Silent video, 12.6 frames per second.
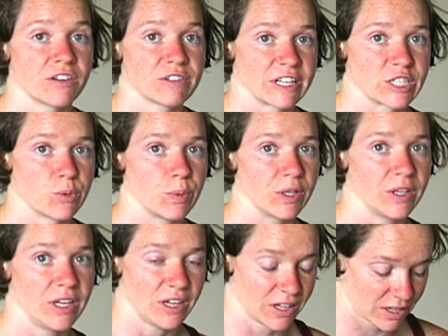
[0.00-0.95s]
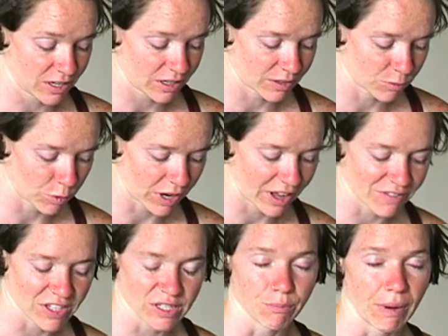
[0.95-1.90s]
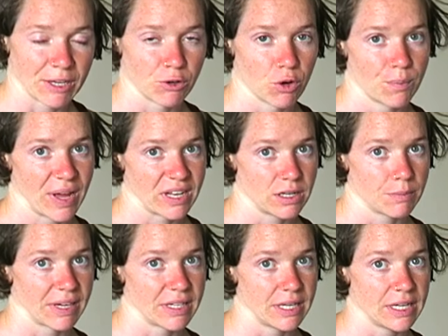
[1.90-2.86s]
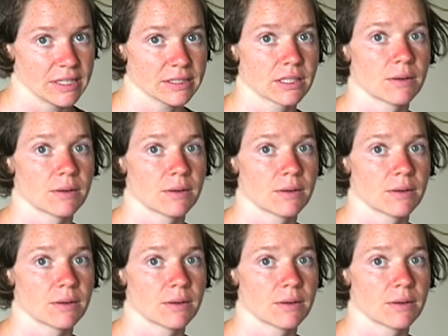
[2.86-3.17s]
on flexibility in, where I have this micro bend in my knee